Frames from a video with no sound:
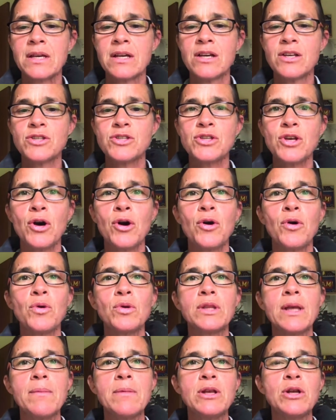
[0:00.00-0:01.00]
So
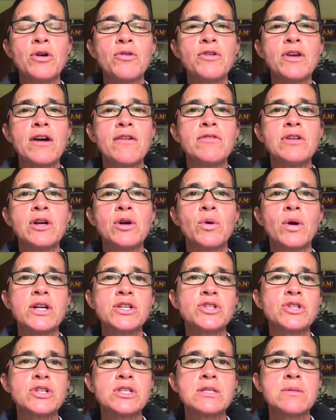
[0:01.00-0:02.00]
let me know if you have any
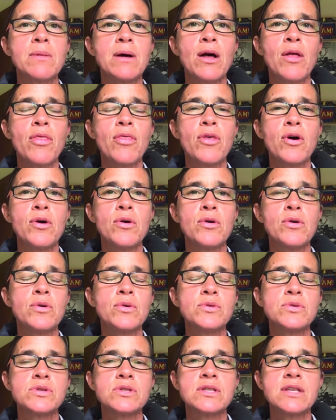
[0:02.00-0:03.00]
questions about
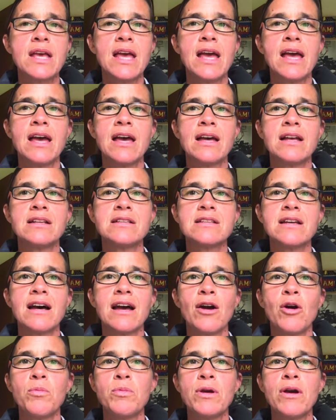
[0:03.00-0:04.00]
those, and I
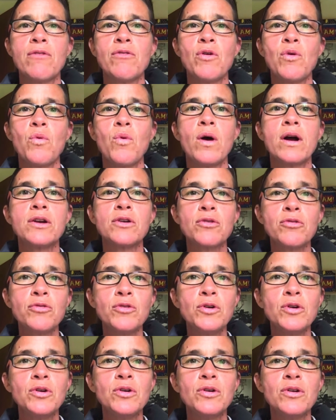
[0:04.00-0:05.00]
hope you have a
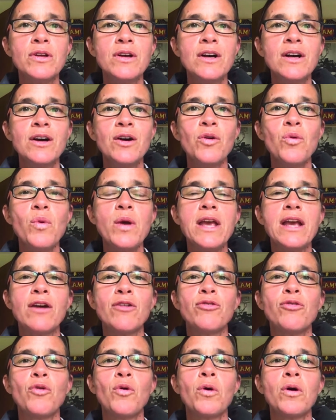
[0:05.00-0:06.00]
wonderful week
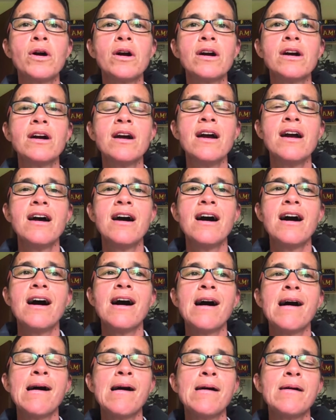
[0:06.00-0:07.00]
4.
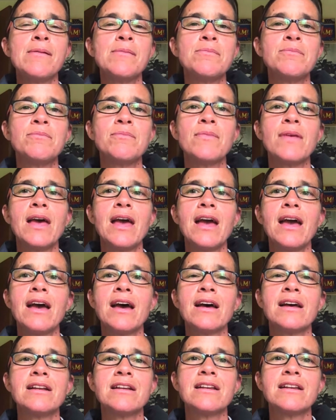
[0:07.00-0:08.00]

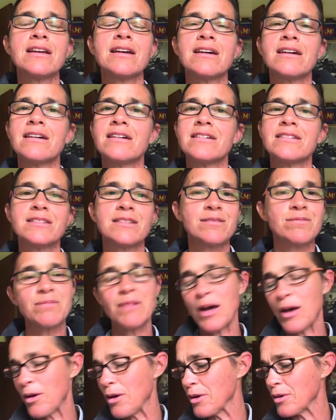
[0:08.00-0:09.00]
And
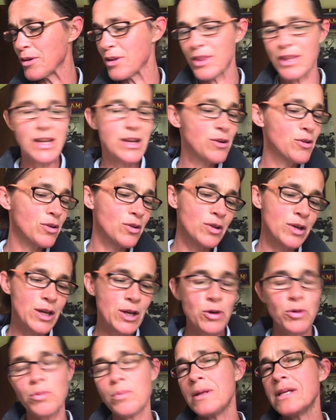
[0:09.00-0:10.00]
I think you'll
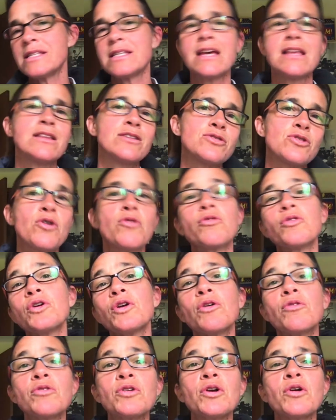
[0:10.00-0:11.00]
hear me say this over and
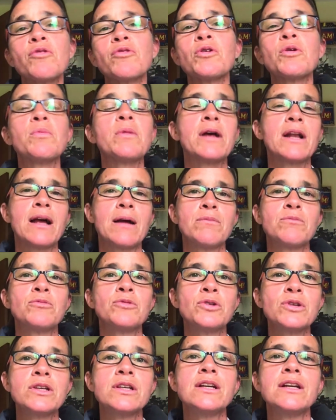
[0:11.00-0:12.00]
over and over, but I'm
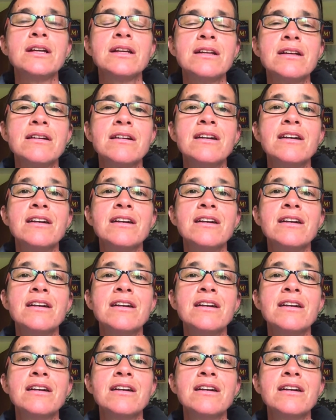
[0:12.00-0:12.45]
really